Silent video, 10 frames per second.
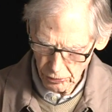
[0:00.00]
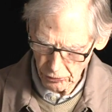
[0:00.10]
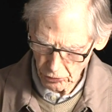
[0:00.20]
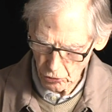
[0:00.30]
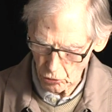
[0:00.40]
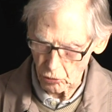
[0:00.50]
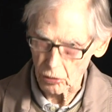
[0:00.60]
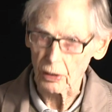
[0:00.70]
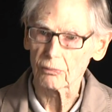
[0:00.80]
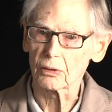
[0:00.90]
to
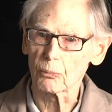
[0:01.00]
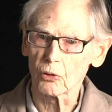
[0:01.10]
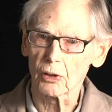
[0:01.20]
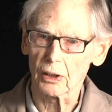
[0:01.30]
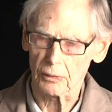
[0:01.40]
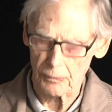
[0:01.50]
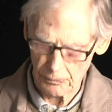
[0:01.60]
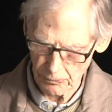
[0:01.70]
school every morning.